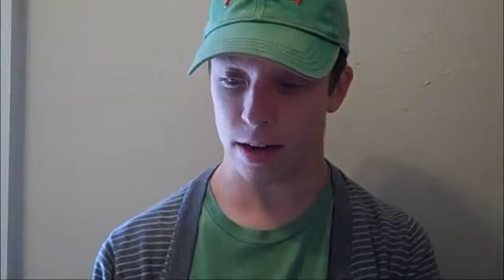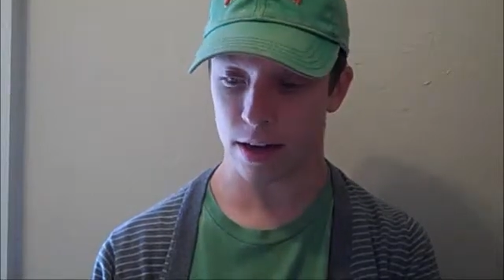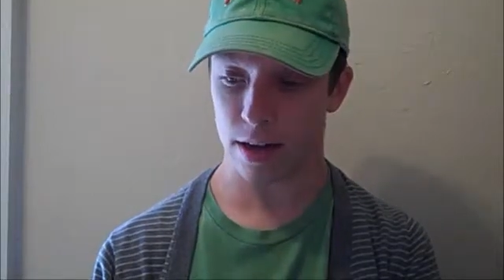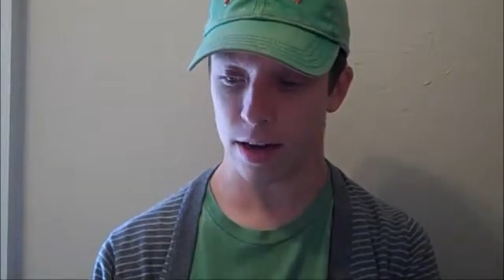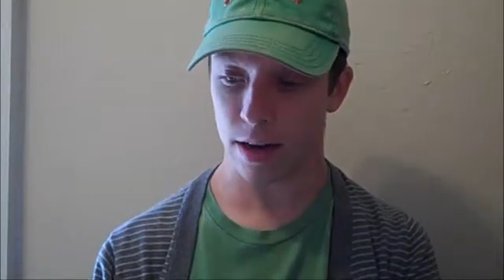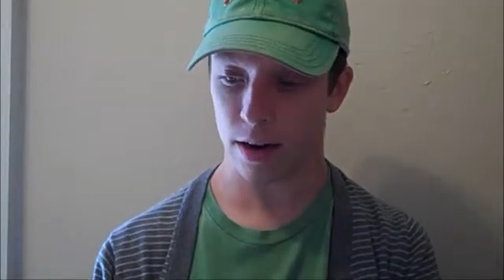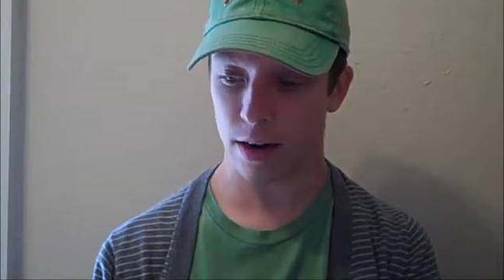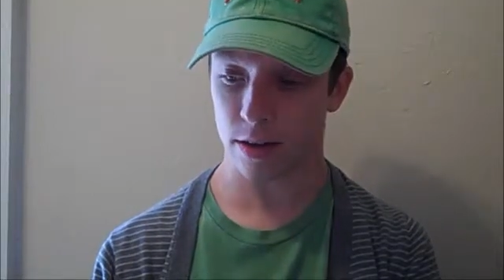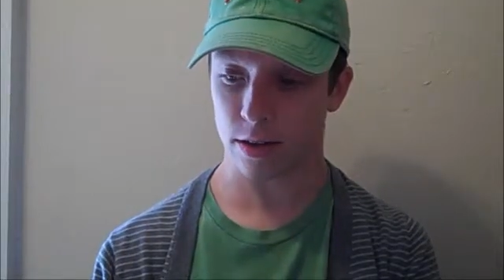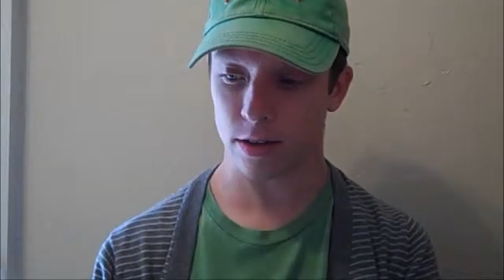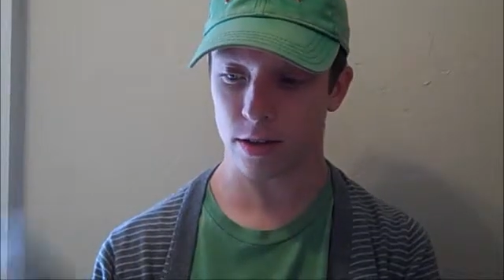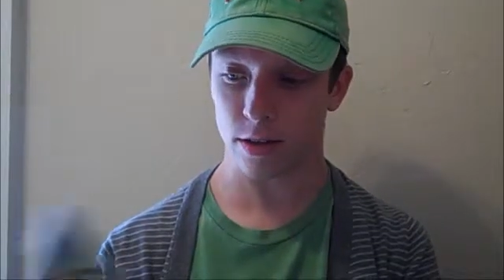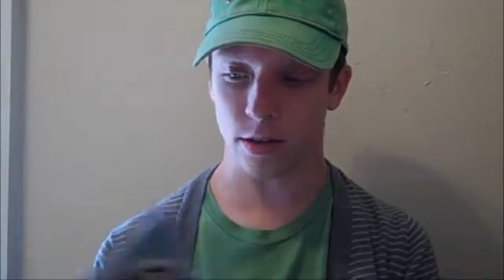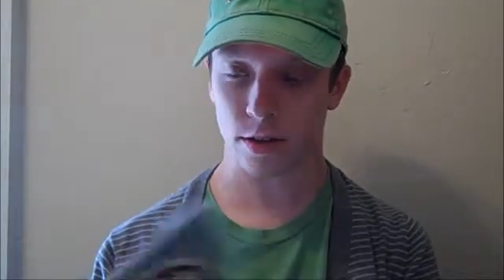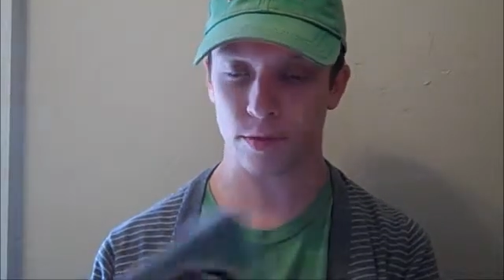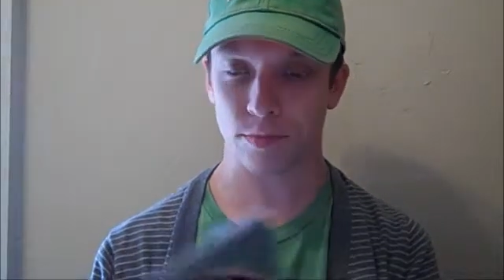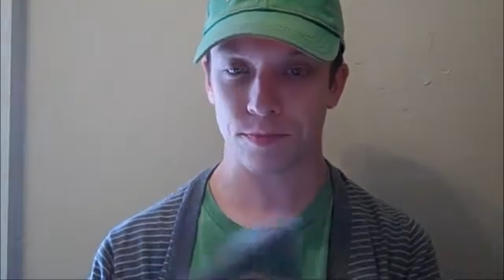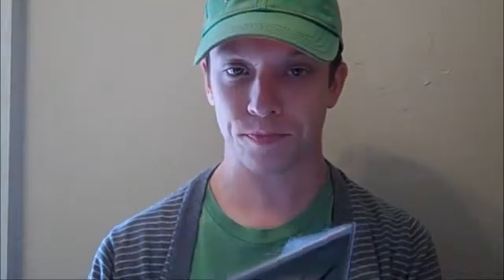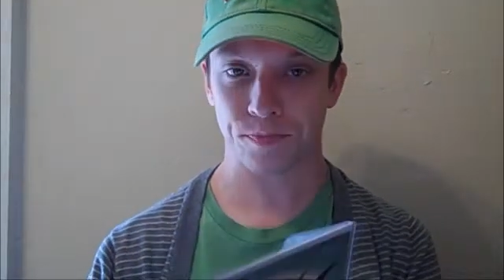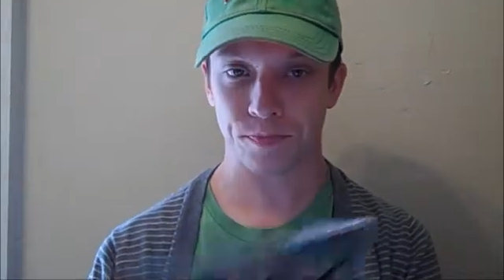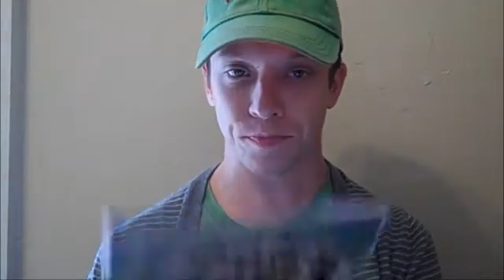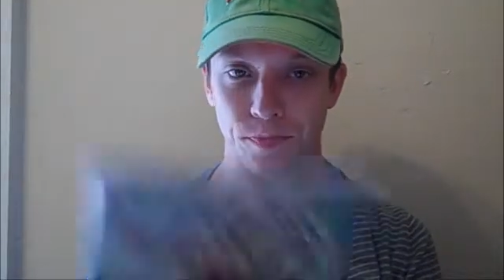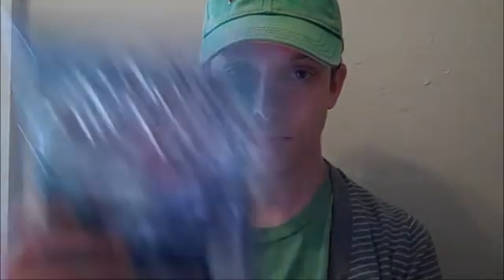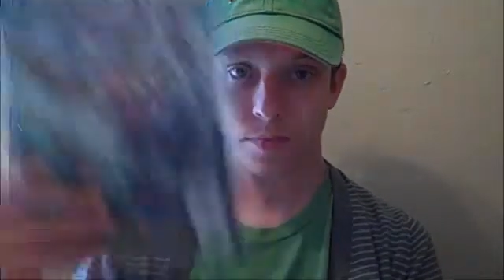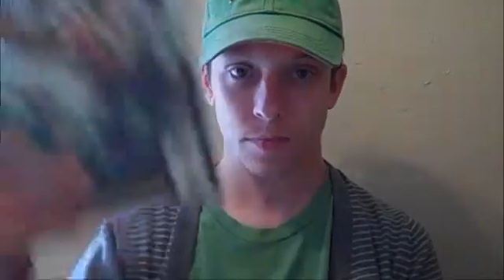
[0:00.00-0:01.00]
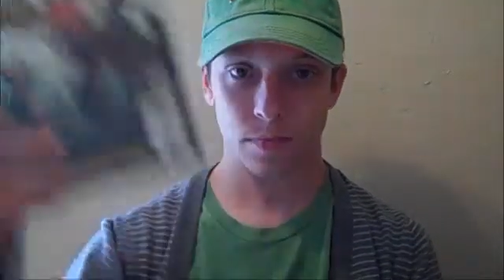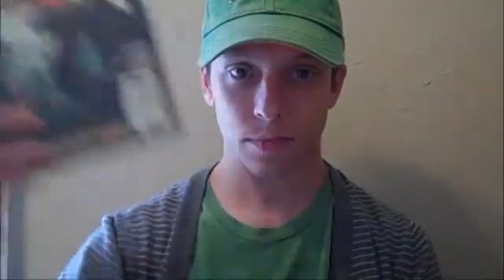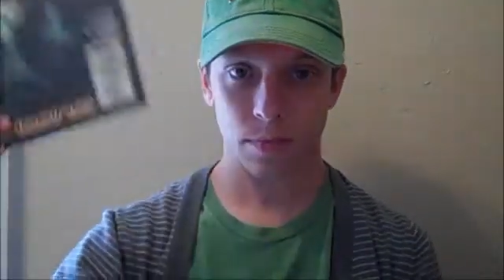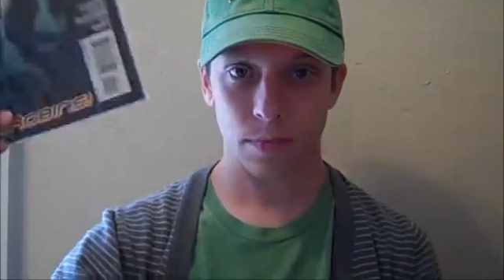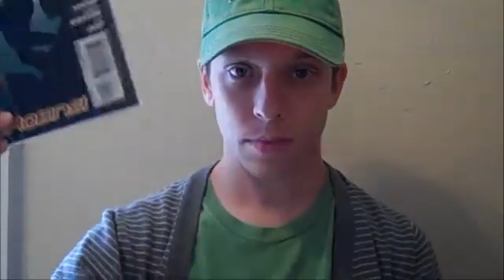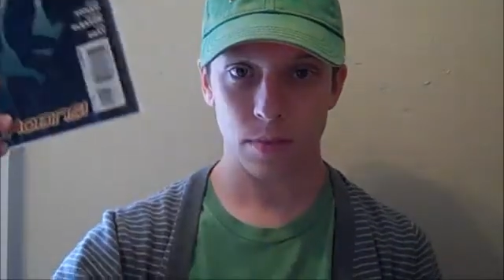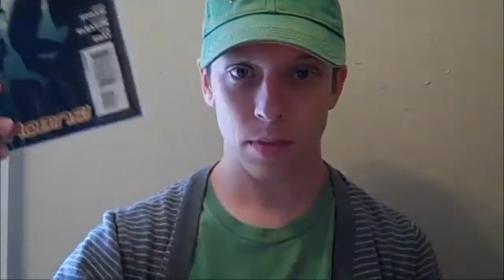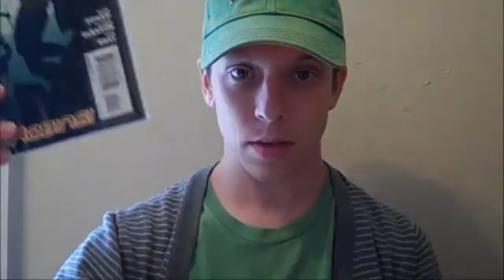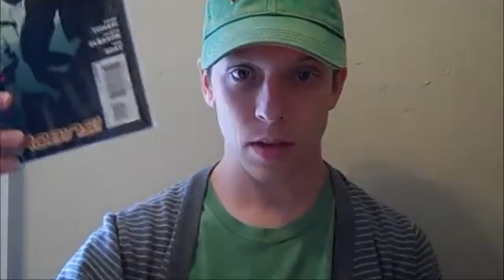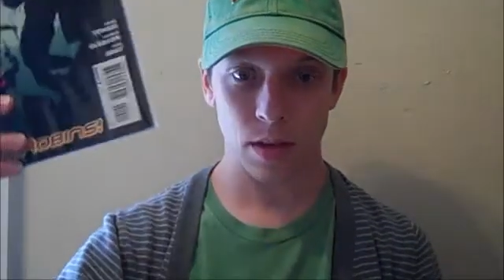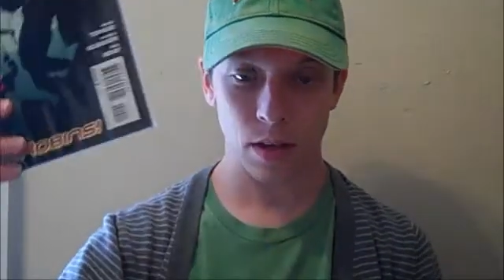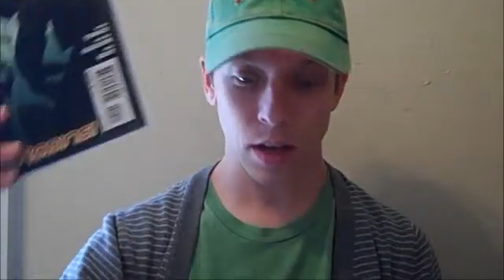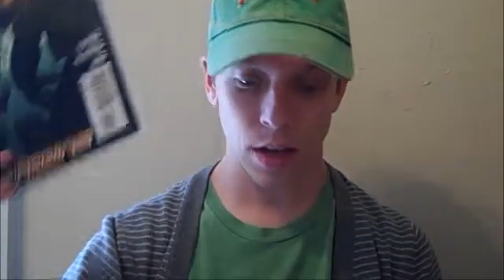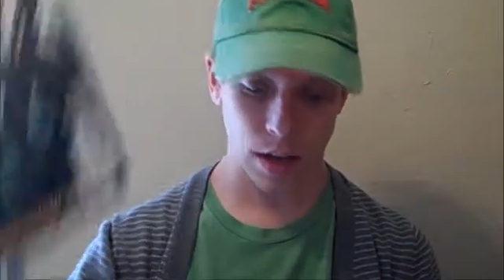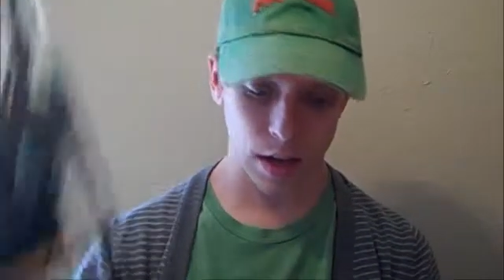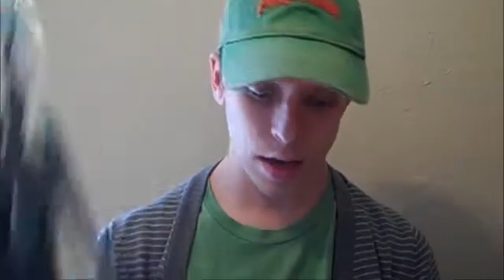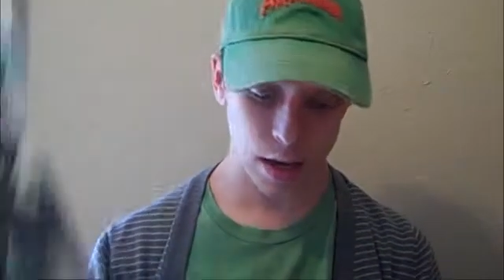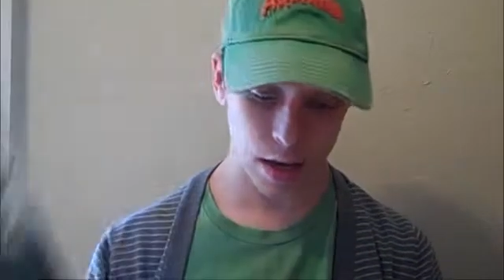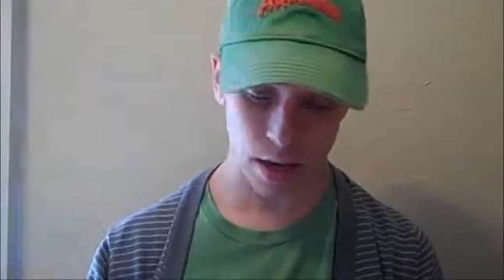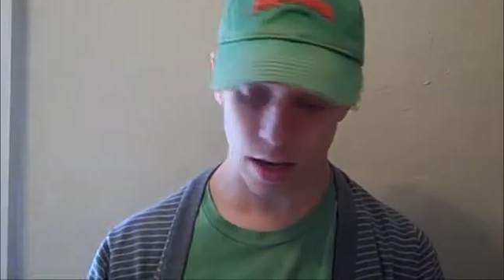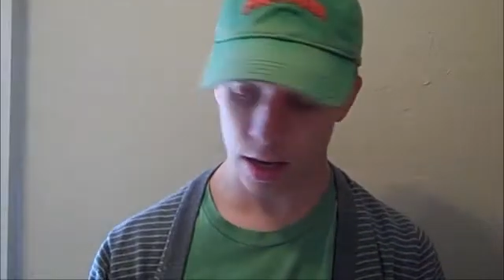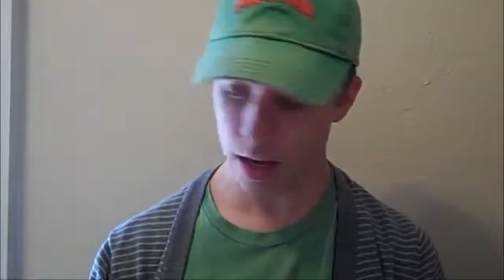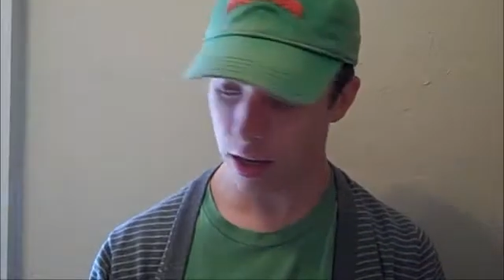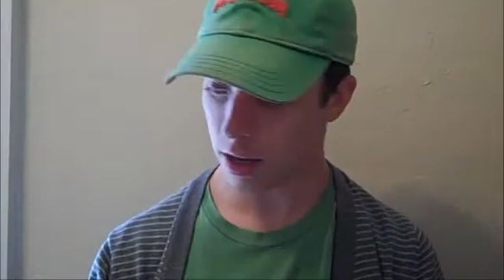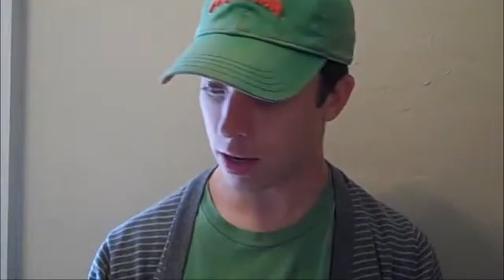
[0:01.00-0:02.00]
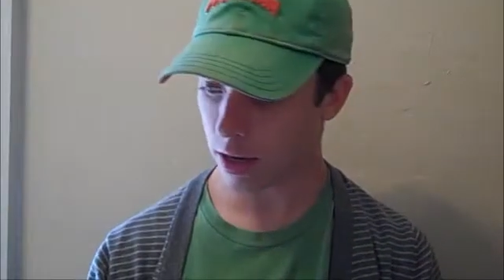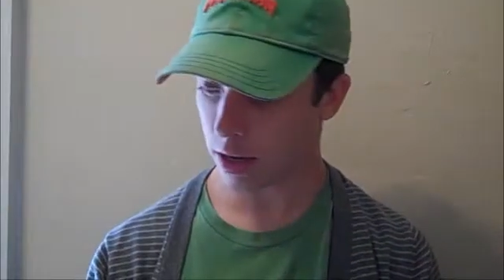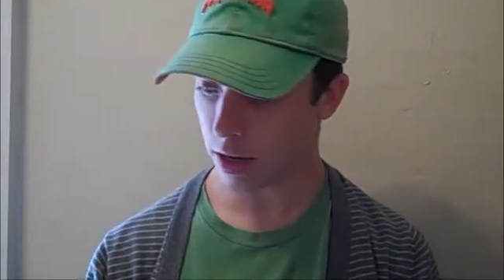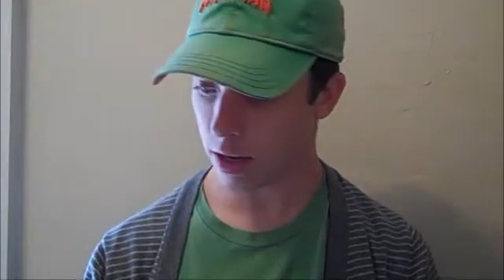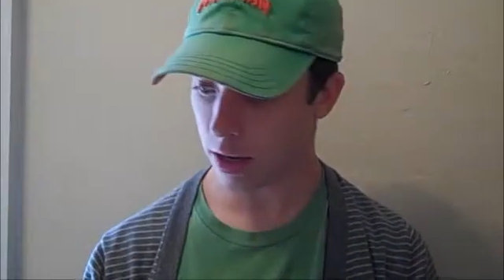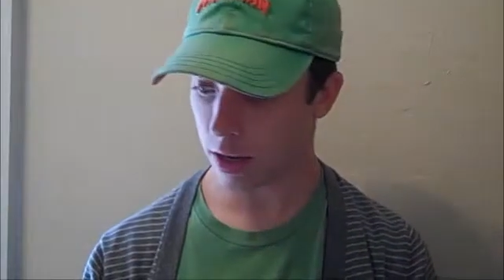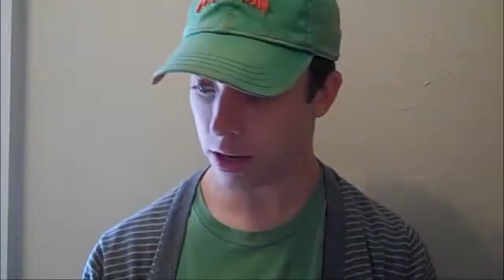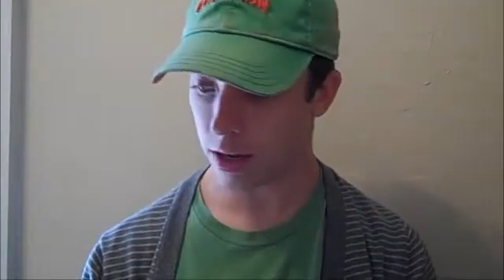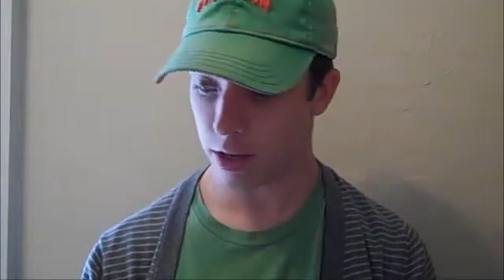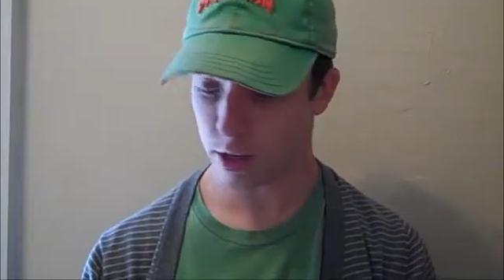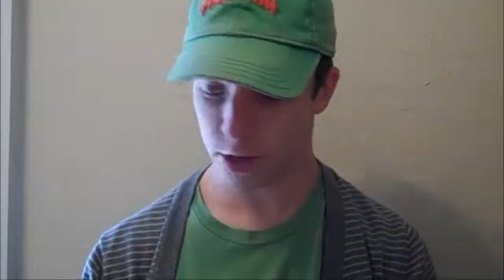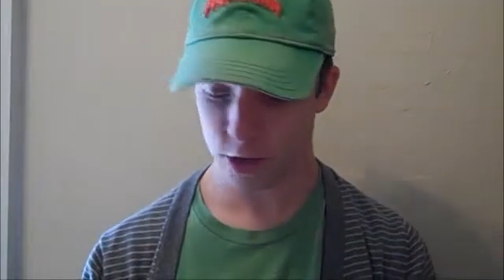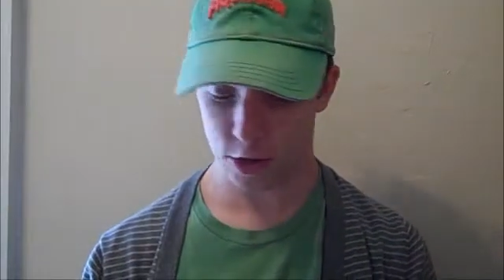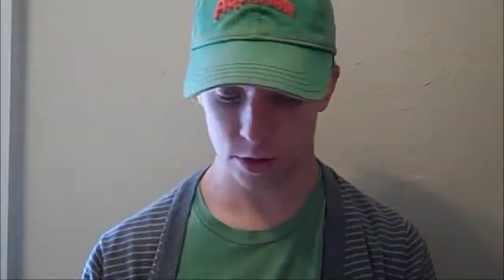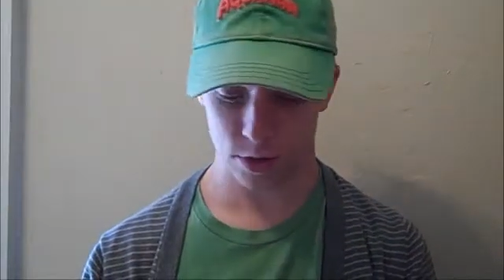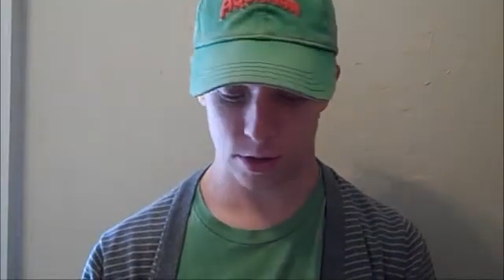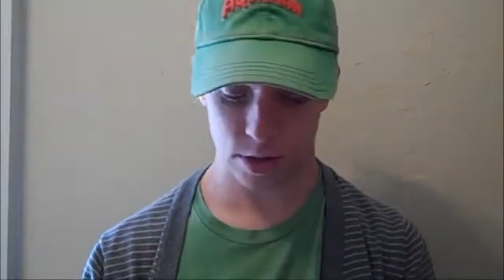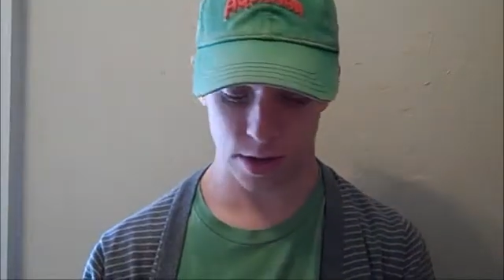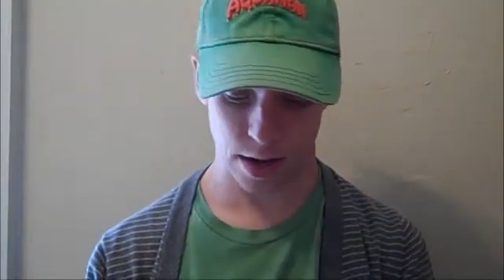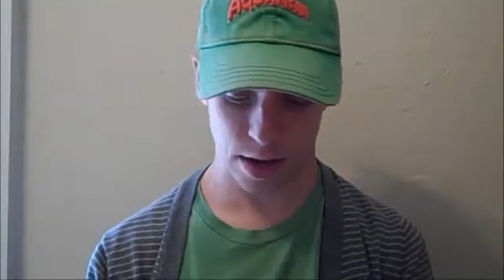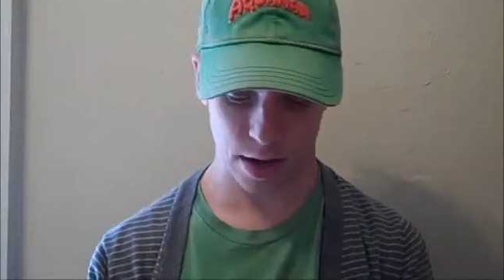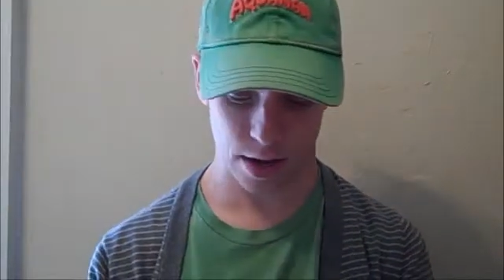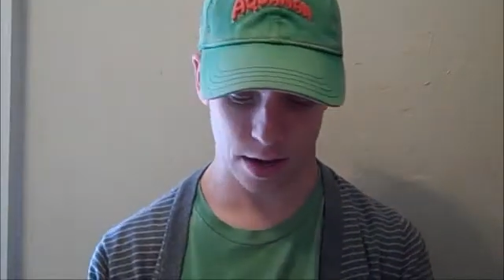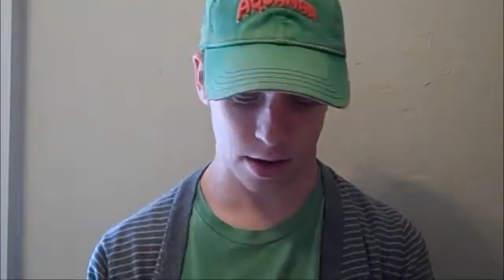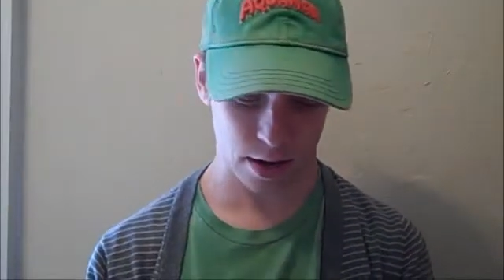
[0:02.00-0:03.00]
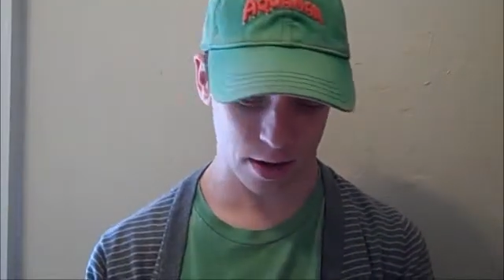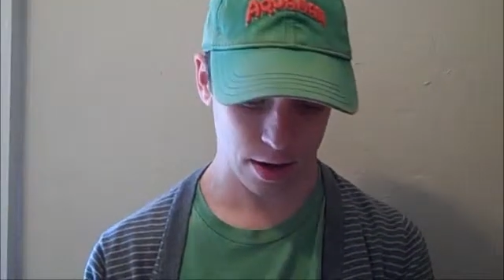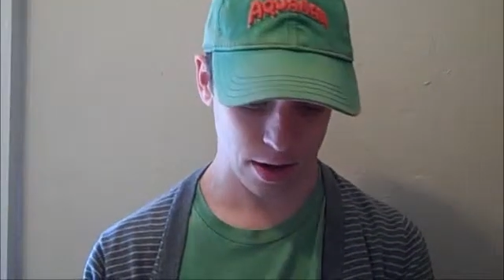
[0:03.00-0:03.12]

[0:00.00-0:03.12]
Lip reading: character in issue 10.